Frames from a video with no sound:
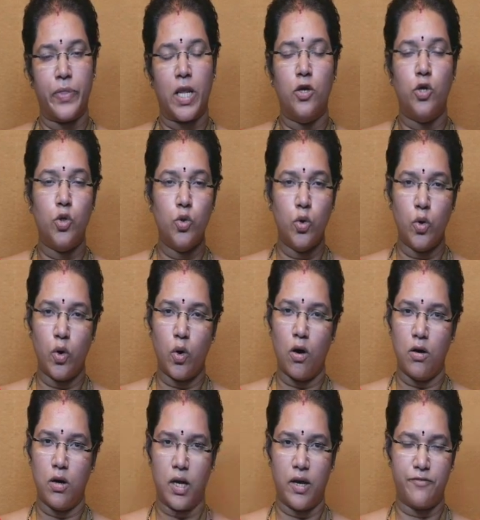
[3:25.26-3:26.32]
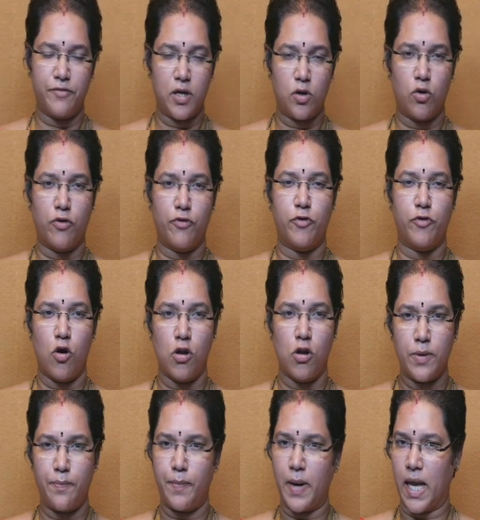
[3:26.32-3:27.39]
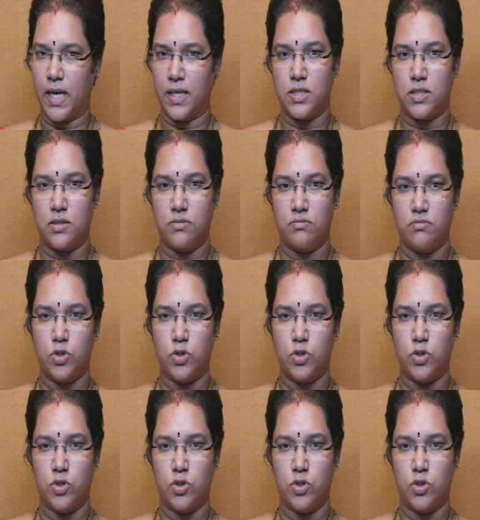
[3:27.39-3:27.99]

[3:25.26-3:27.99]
You all aware of all the planks.